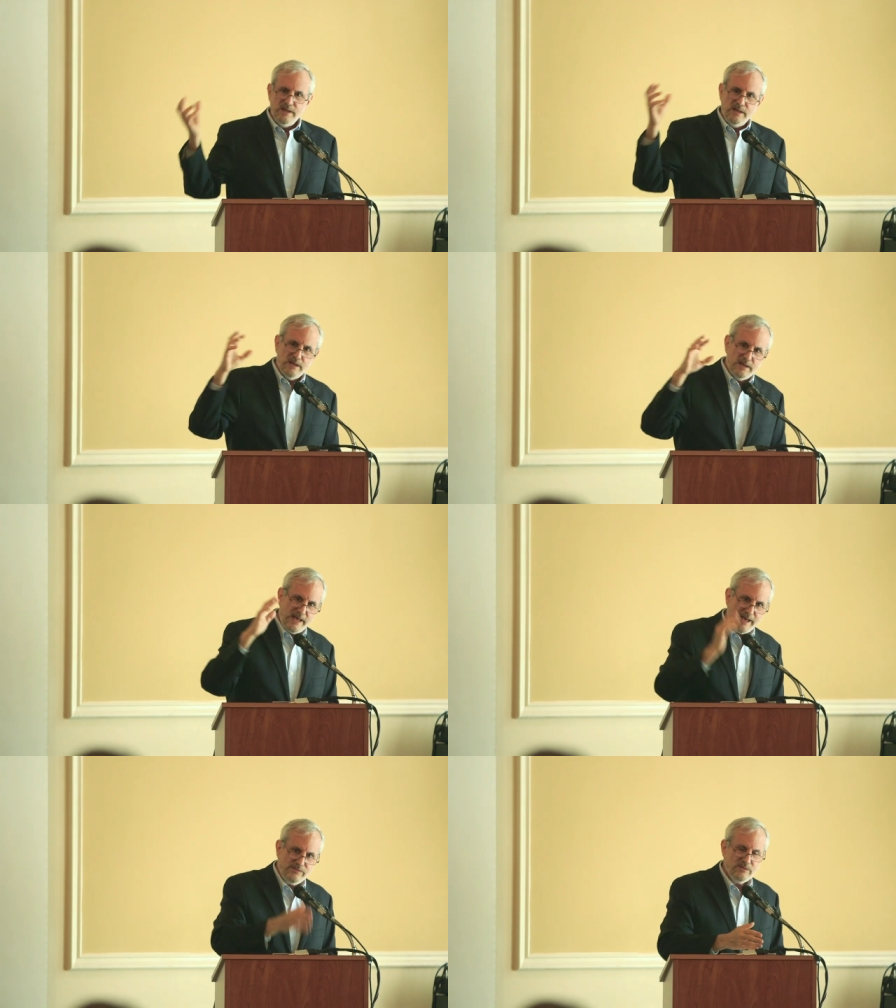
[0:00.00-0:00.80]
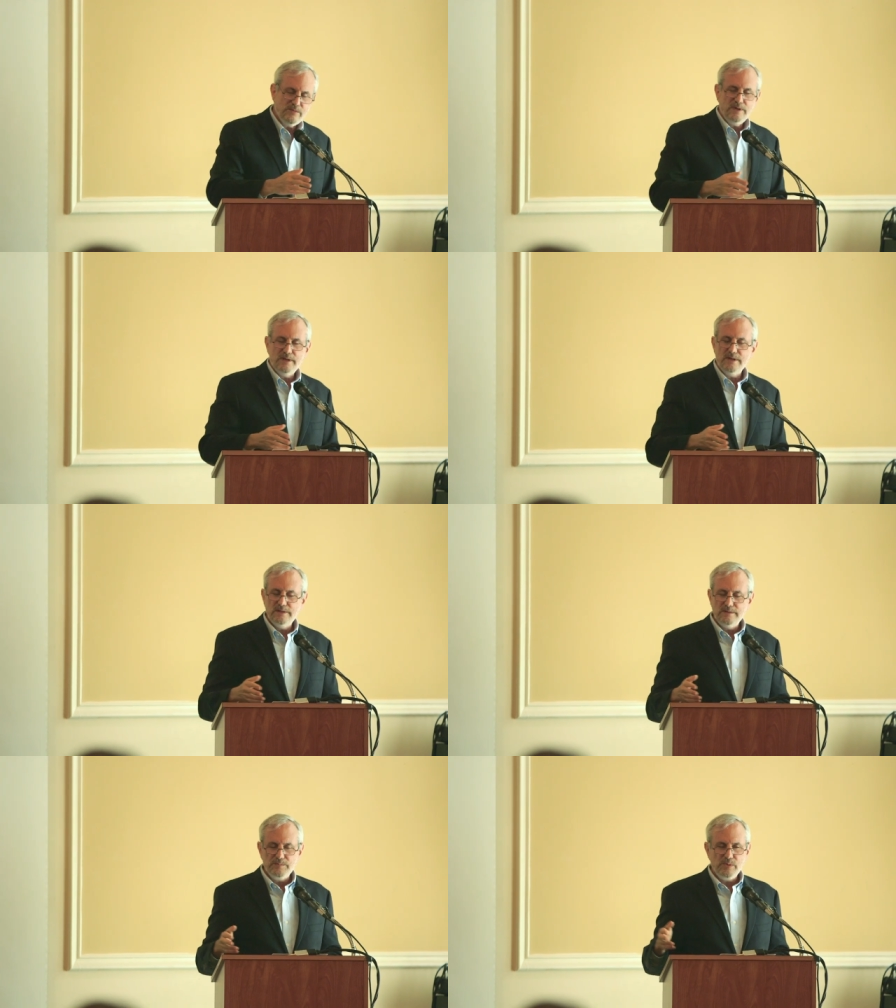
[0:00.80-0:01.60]
uh, half the
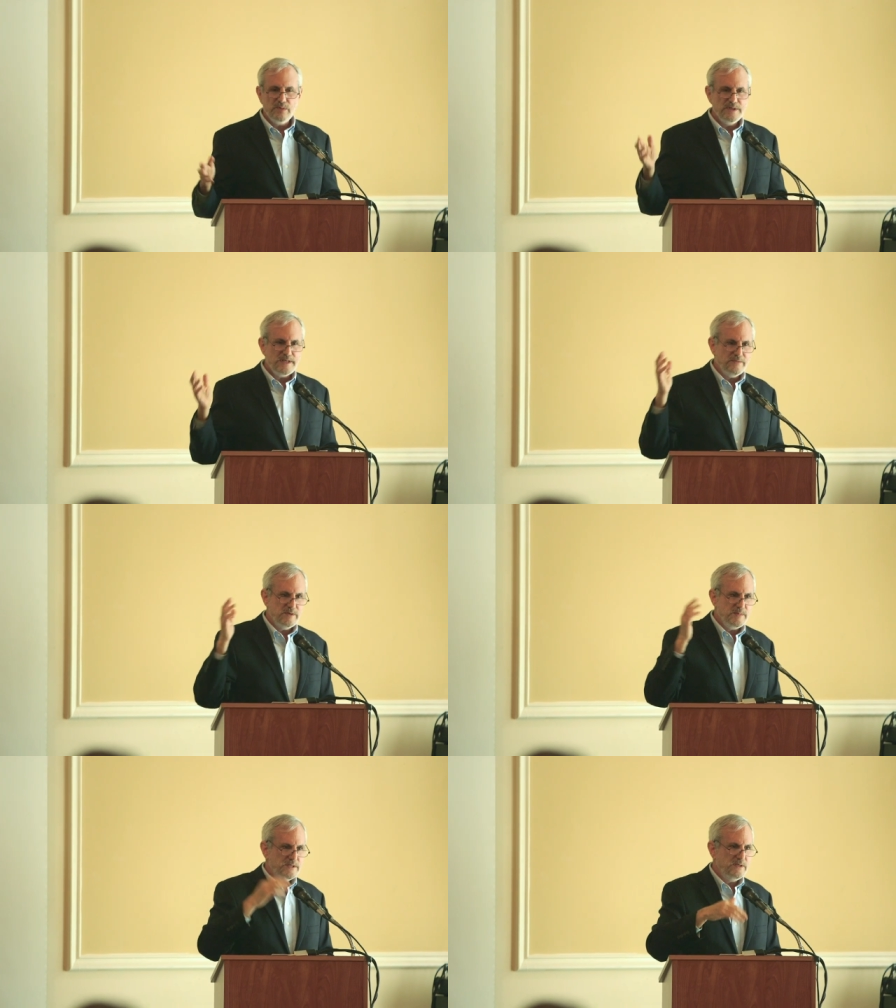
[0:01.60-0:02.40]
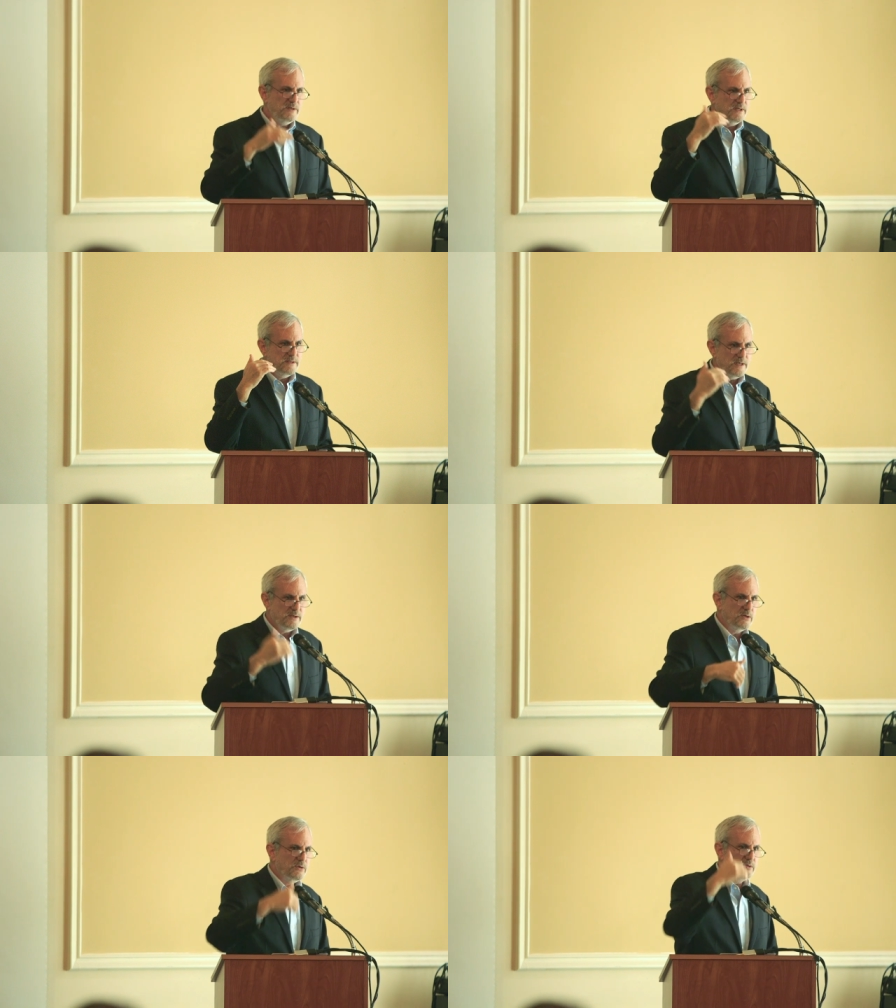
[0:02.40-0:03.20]
uh, employees have to be Syrians, and
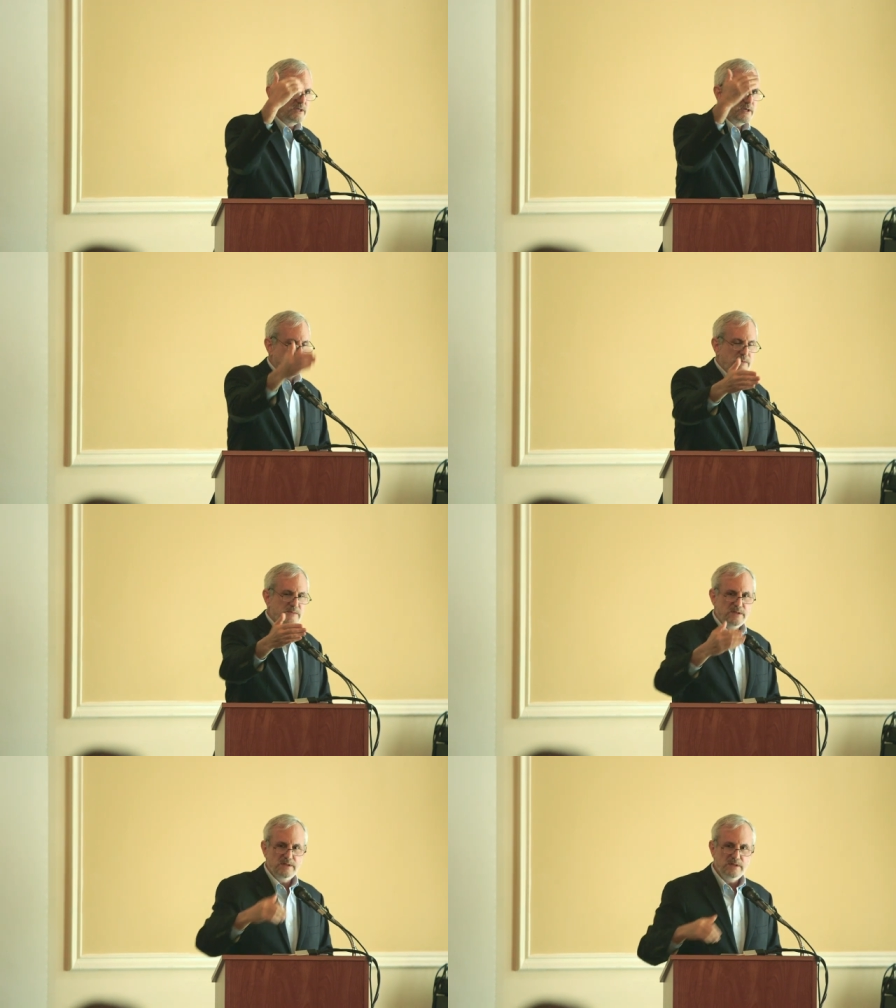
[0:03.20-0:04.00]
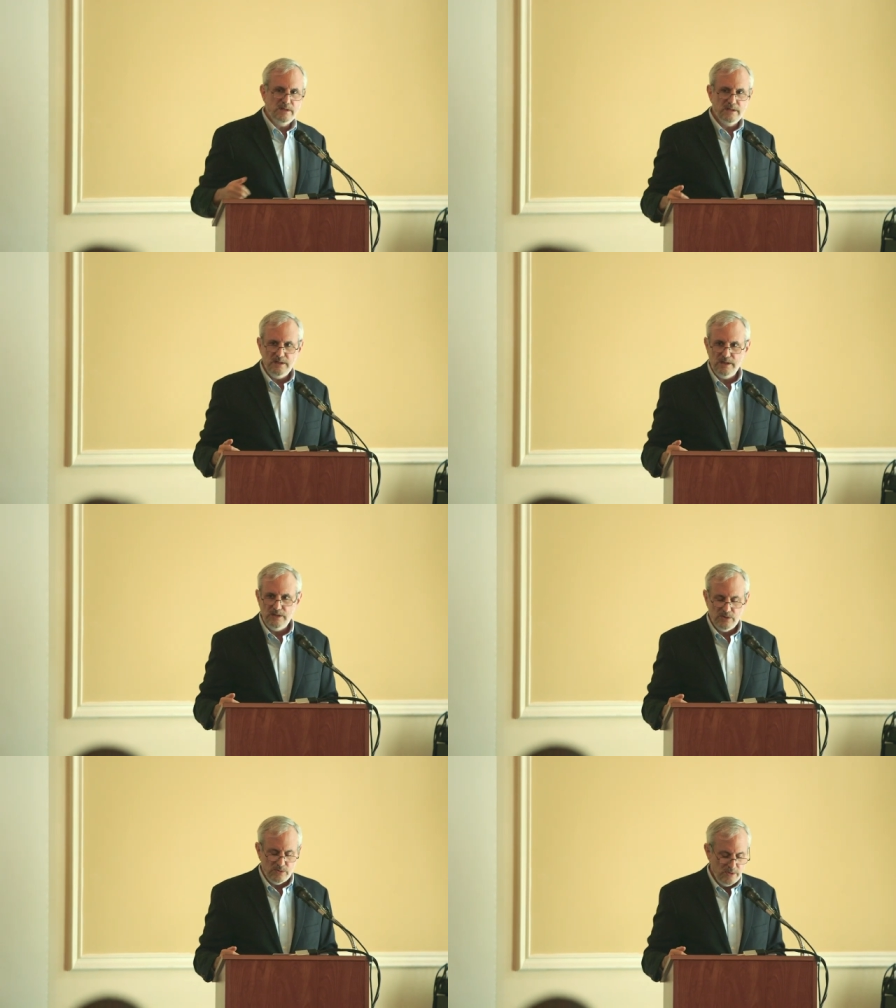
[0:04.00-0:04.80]
the goods can come to the uh,
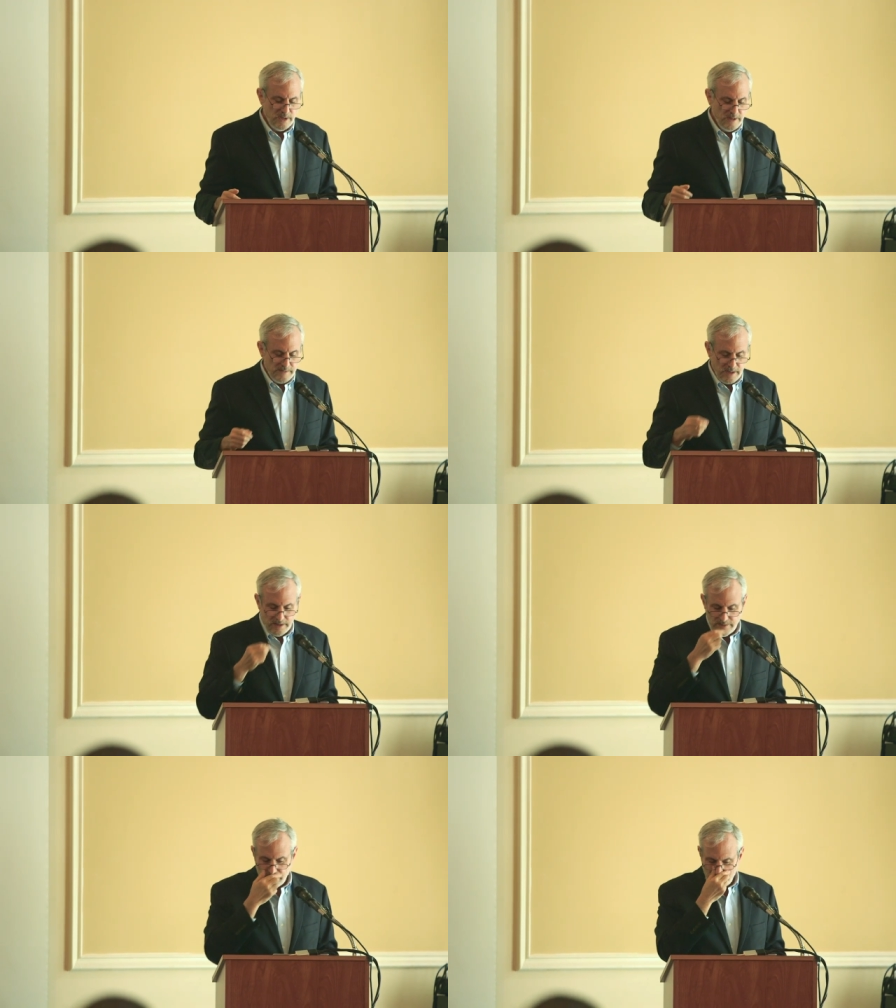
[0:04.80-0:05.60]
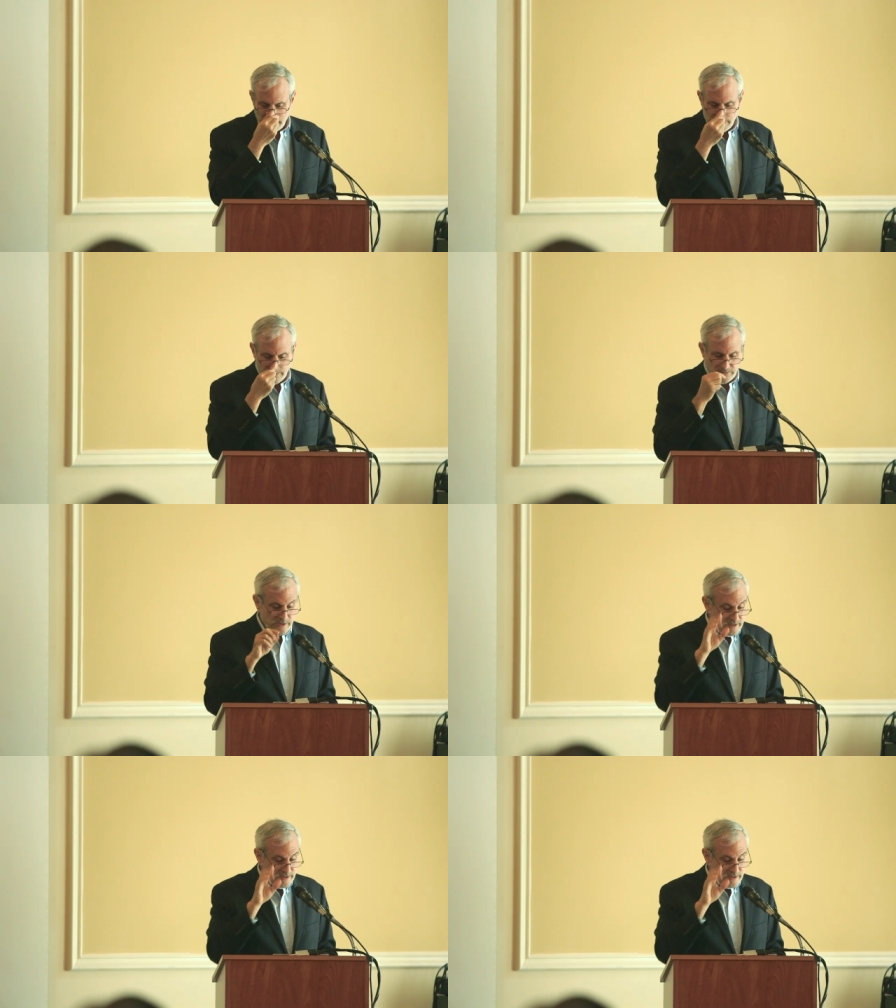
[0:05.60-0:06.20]
E U uh, if they're tariff-free.